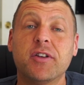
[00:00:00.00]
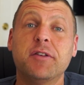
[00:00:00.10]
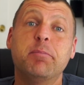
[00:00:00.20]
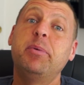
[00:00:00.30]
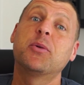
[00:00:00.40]

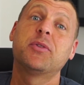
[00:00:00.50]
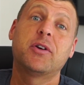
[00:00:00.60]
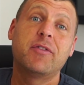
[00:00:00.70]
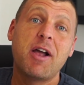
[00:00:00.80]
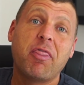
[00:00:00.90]
is built
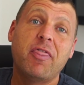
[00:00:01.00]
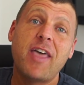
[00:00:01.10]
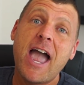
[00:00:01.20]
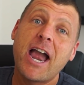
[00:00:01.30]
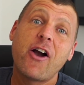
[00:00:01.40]
around
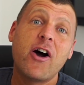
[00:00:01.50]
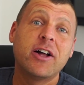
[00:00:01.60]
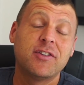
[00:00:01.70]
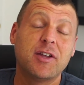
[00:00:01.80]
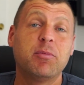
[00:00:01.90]
that
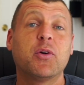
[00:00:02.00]
concept.